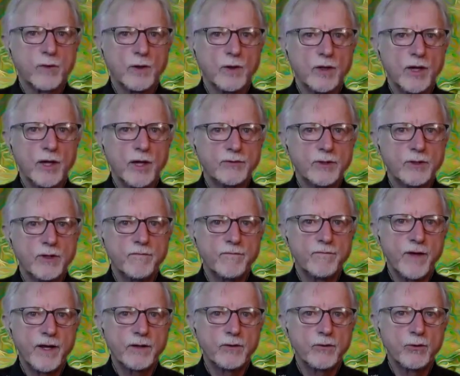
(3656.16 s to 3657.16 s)
Yes, and in
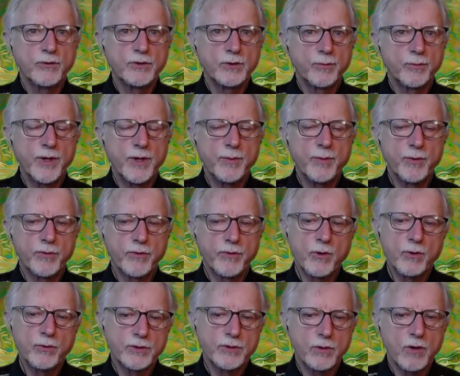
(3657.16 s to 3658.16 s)
fact, those
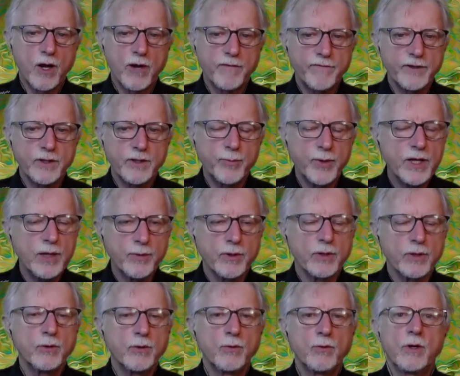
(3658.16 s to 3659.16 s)
are often the
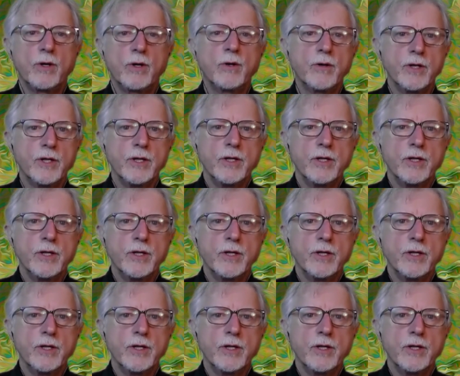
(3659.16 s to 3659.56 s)
people who are